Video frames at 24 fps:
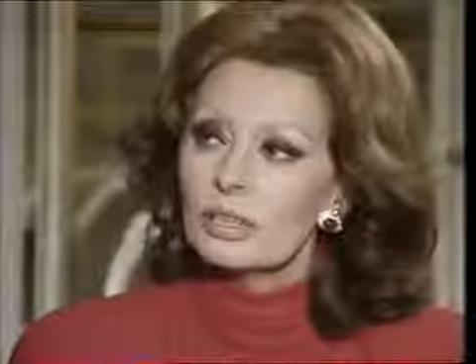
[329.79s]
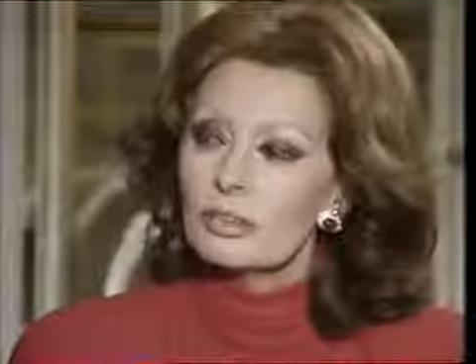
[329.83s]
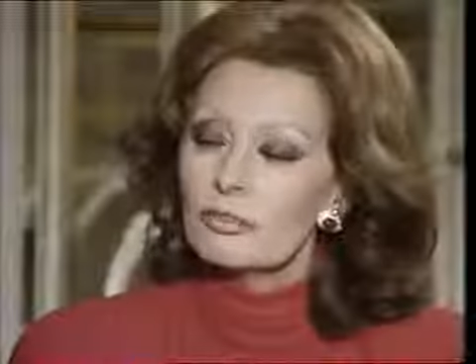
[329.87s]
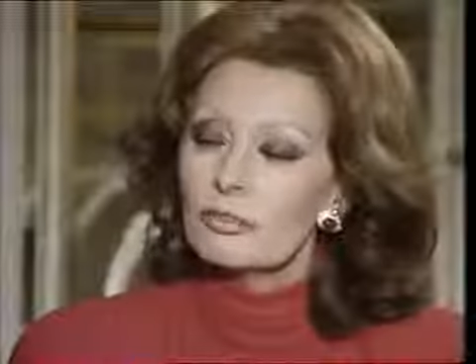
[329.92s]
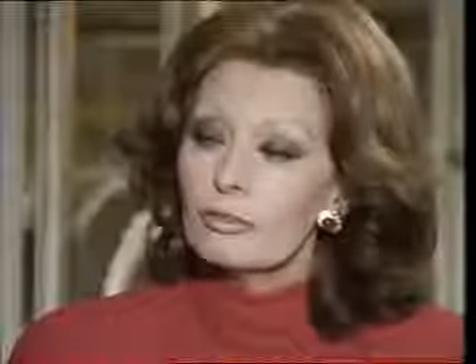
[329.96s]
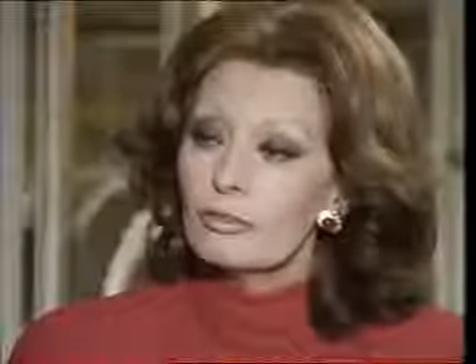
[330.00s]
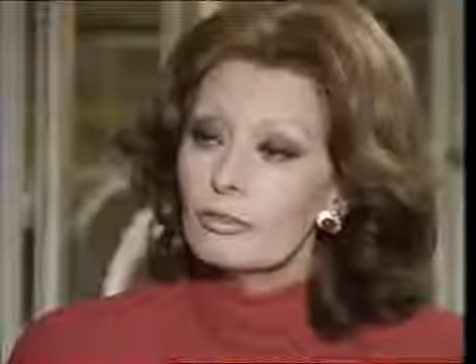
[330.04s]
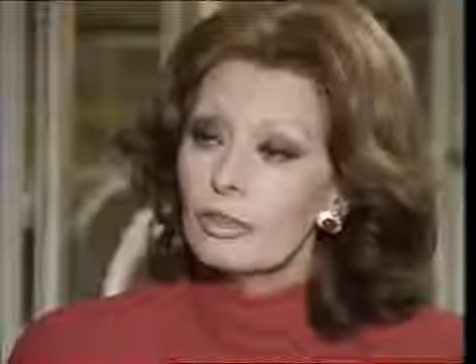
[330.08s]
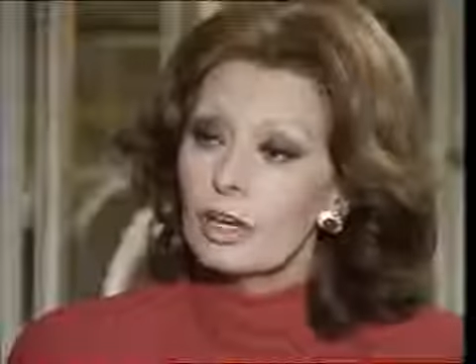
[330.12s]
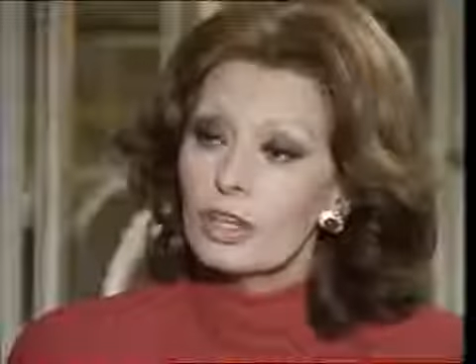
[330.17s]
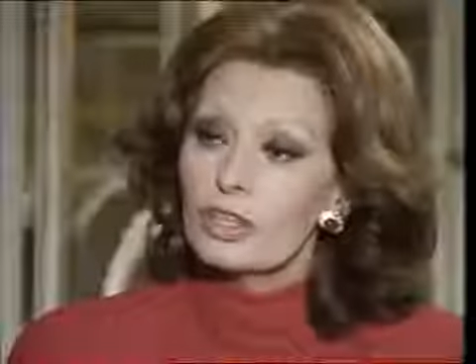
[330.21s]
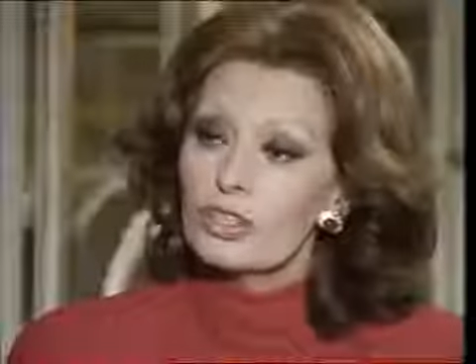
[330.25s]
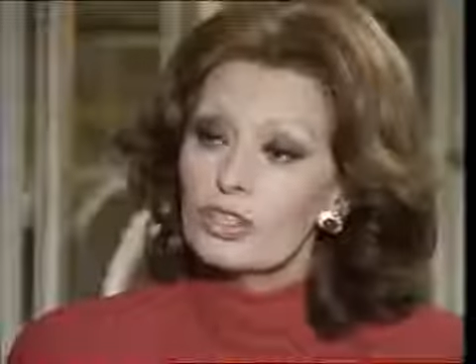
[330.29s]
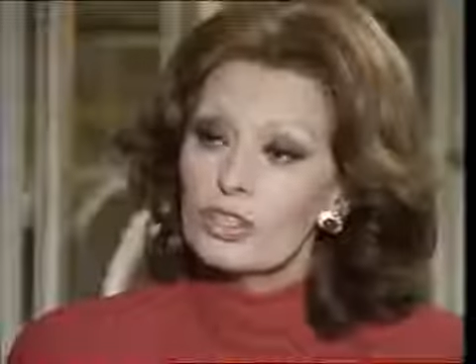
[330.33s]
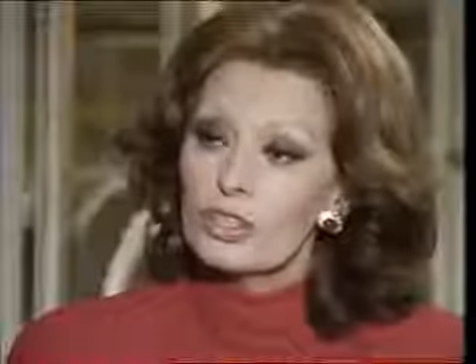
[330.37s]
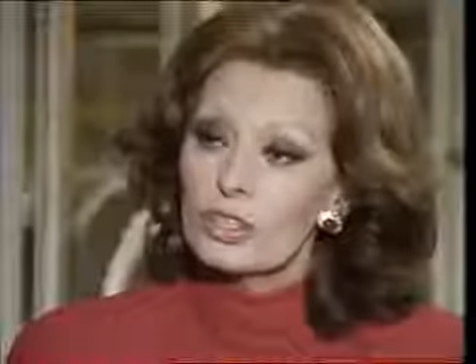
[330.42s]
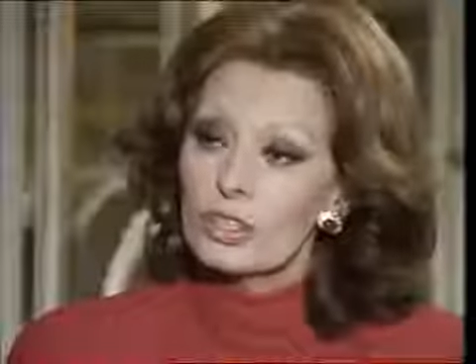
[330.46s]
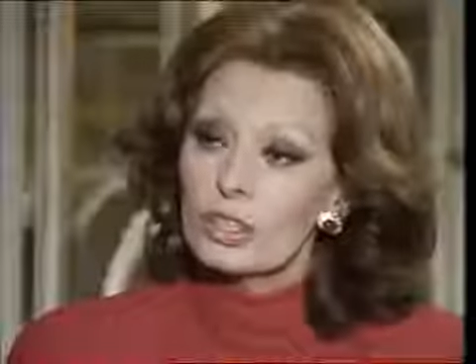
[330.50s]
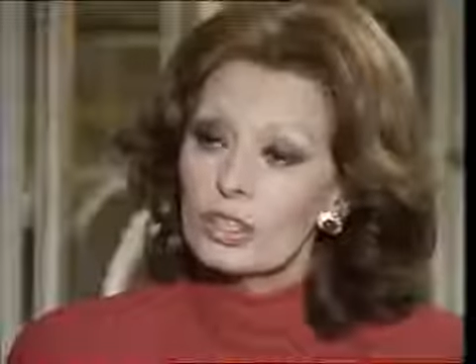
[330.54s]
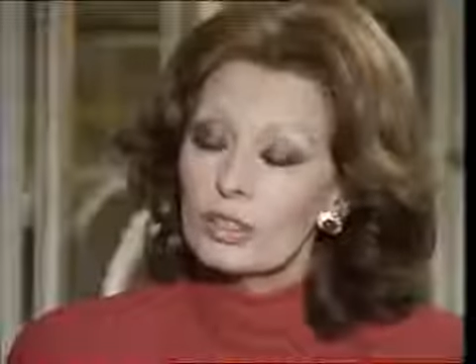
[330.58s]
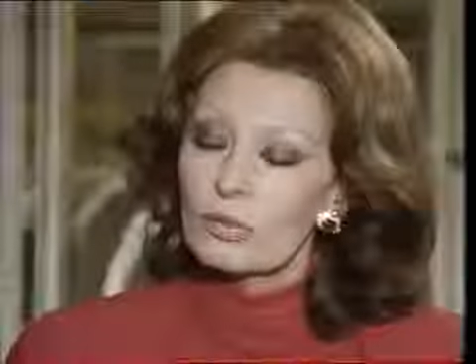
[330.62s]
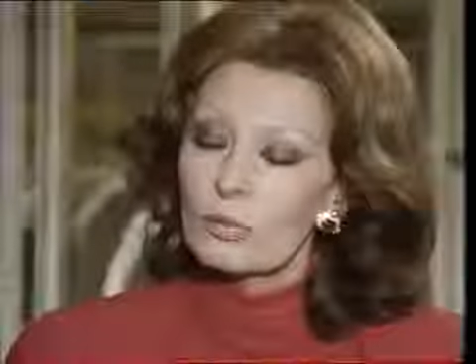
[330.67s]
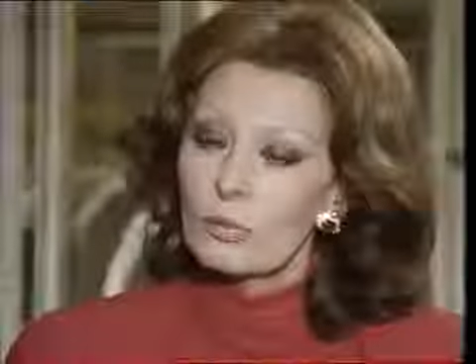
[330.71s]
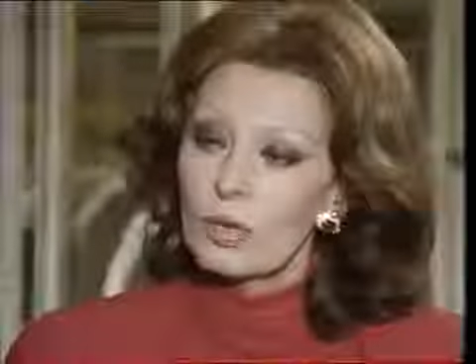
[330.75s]

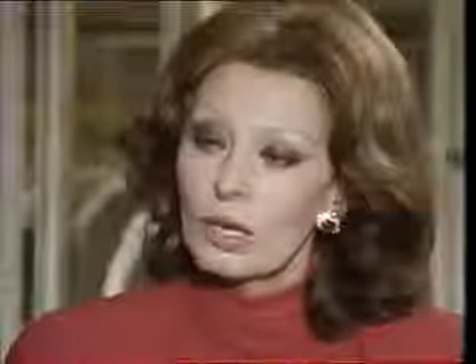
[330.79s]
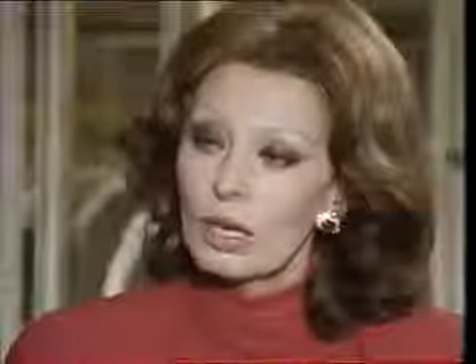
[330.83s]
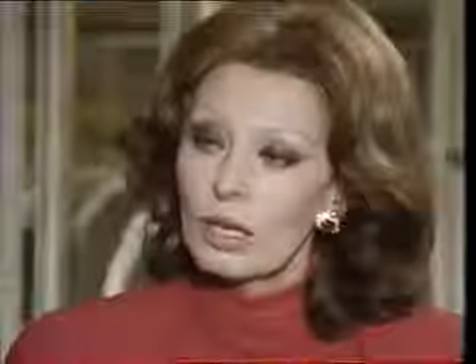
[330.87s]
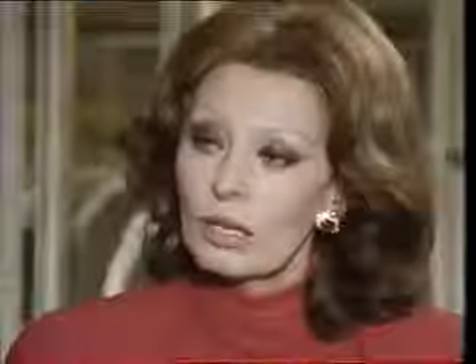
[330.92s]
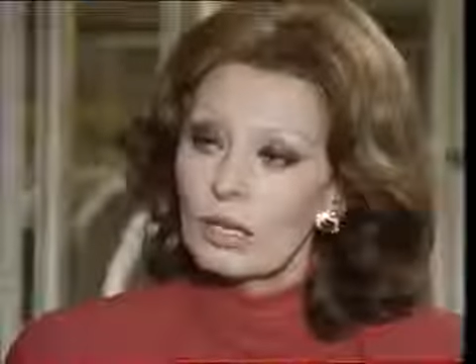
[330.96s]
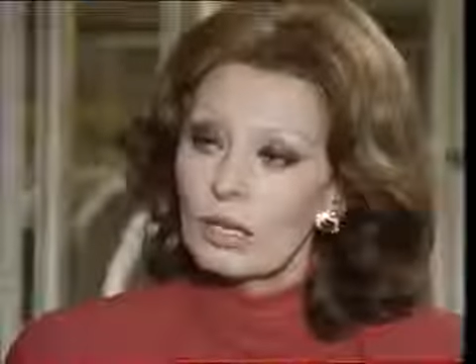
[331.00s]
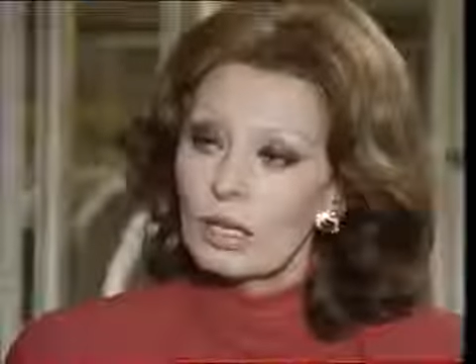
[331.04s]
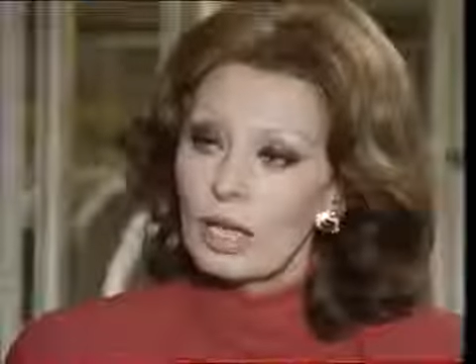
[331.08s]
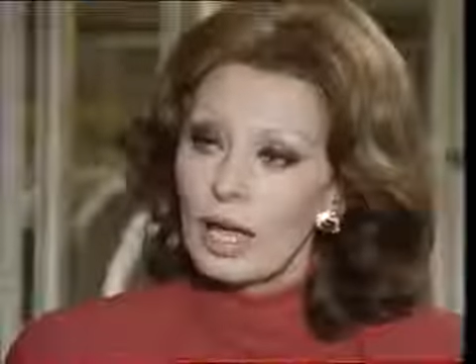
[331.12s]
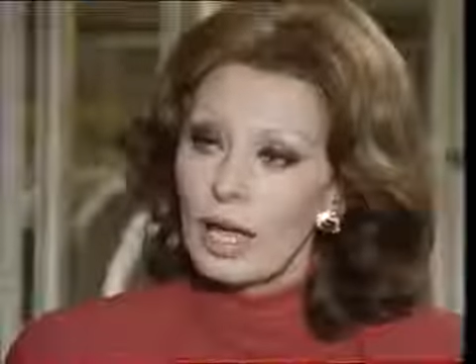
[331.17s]
functioning well,